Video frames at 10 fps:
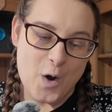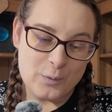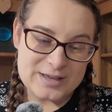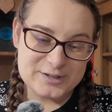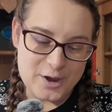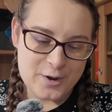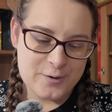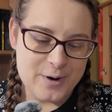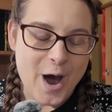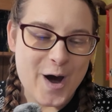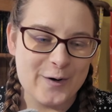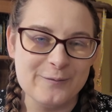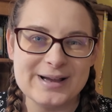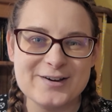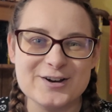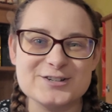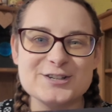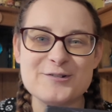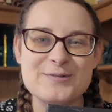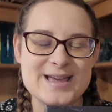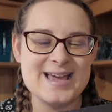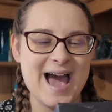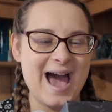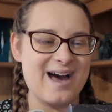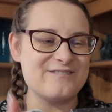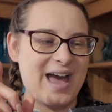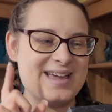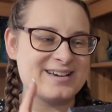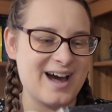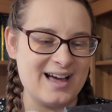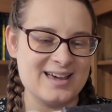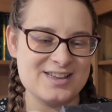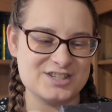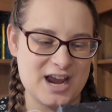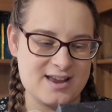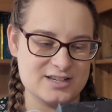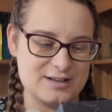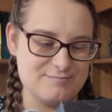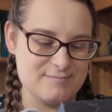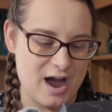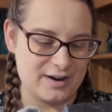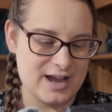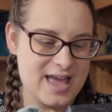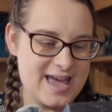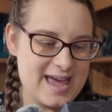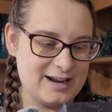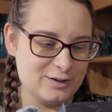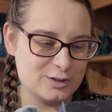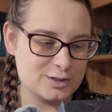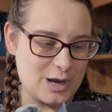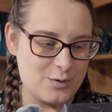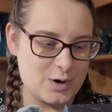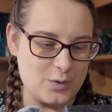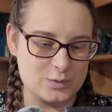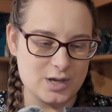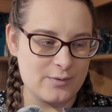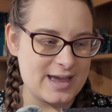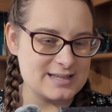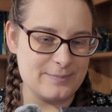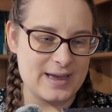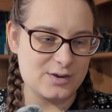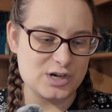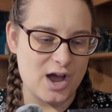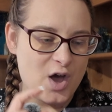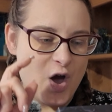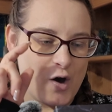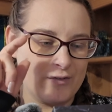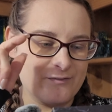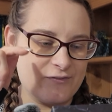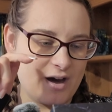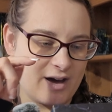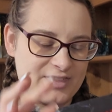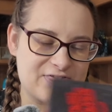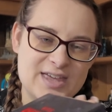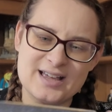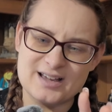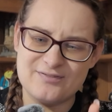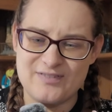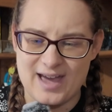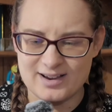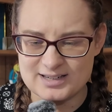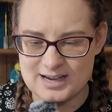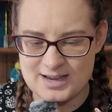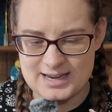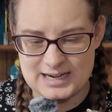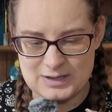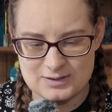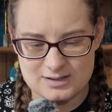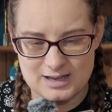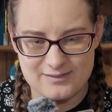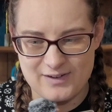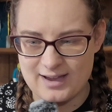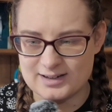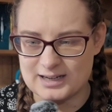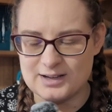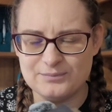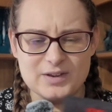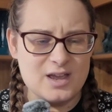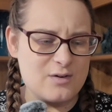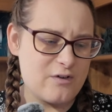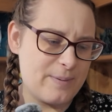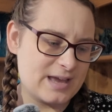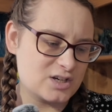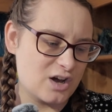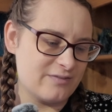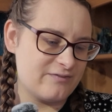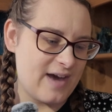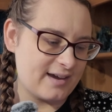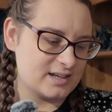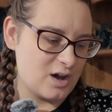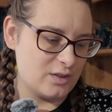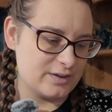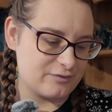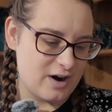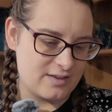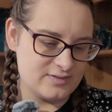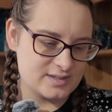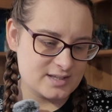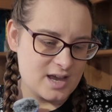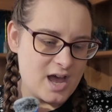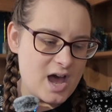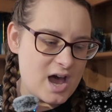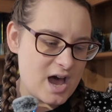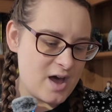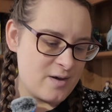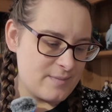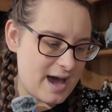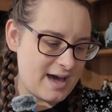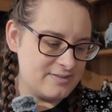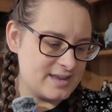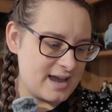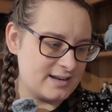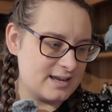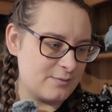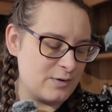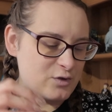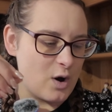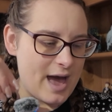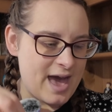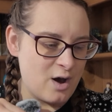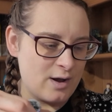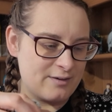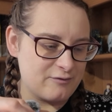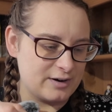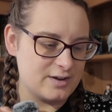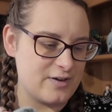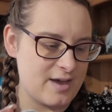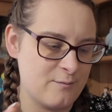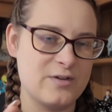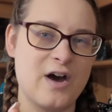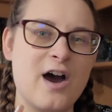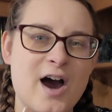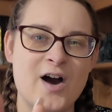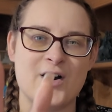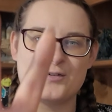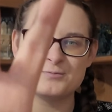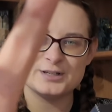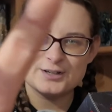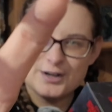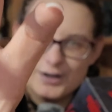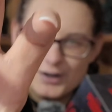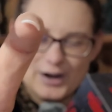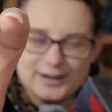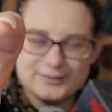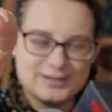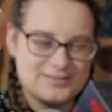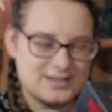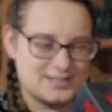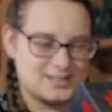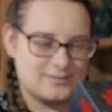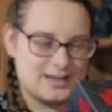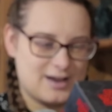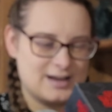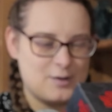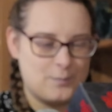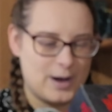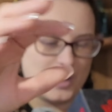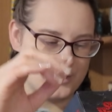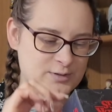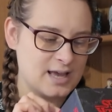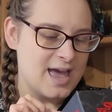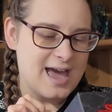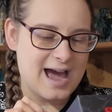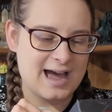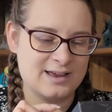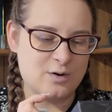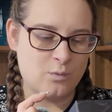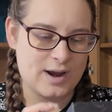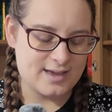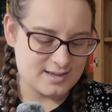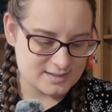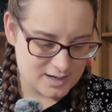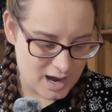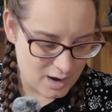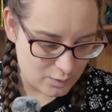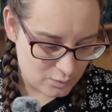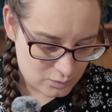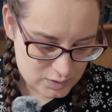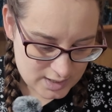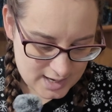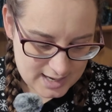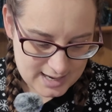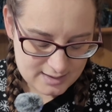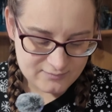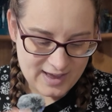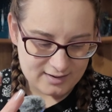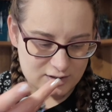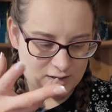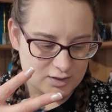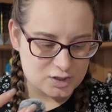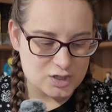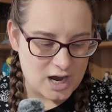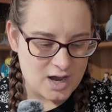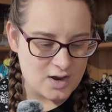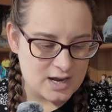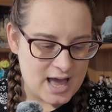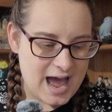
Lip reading: We do. Oh my gosh. So we have a colour changing mug. It looks so cool. So it is a picture of, I think, Vecna. It looks like Vecna, with a picture of Vecna on the front. And then we've got Elle in front of him with her arms kind of like this, doing her little pose. And when it is cold, Vecna looks dark.